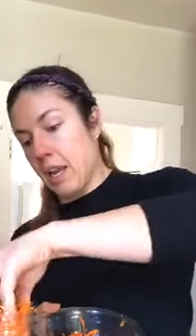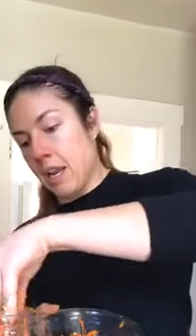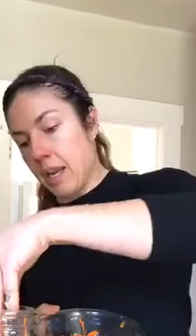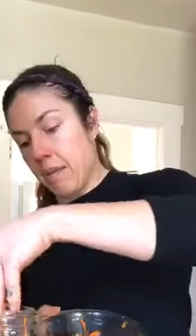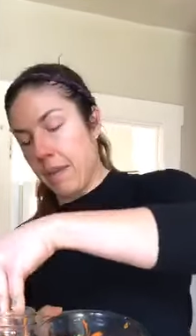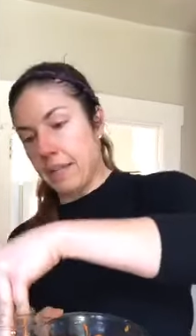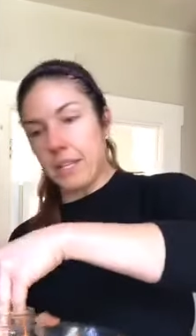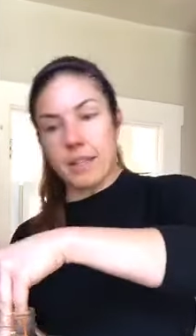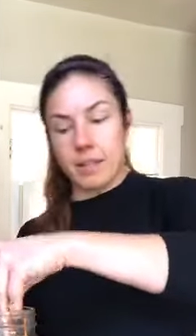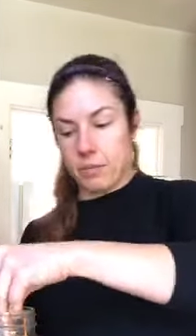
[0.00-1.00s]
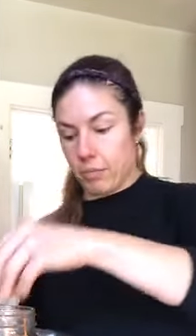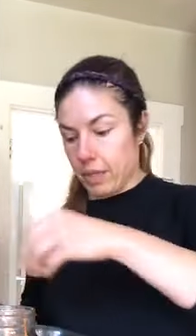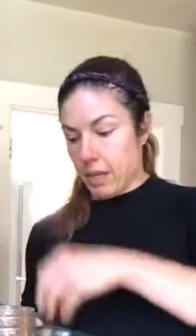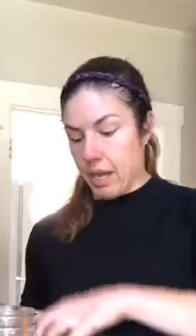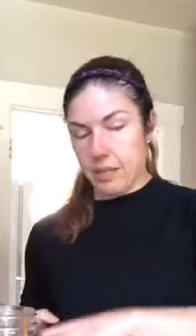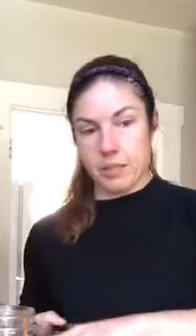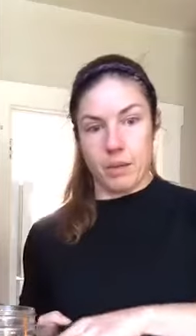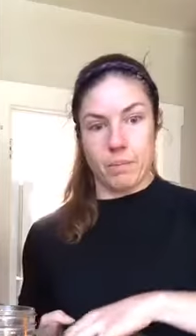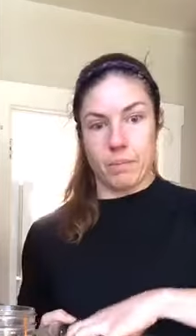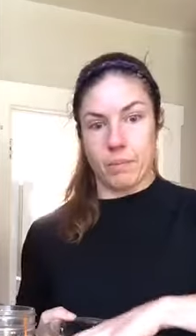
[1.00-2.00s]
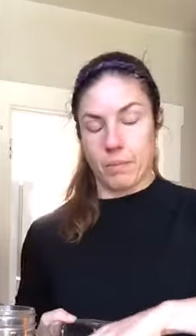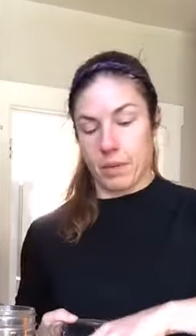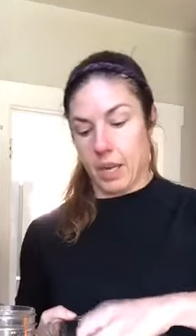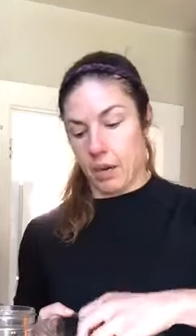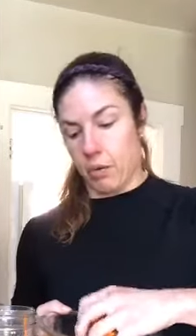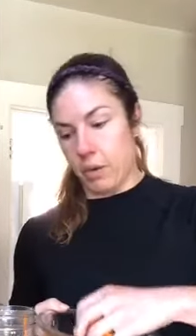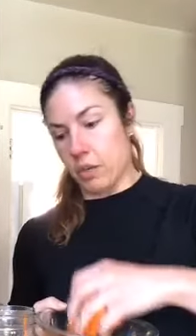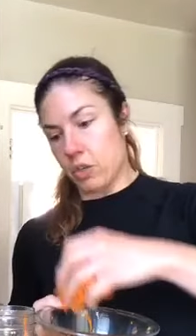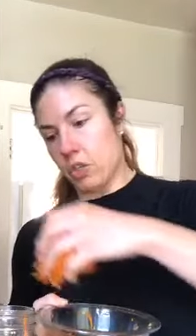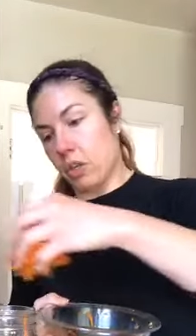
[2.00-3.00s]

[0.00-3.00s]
And it makes it this really awesome kind of orange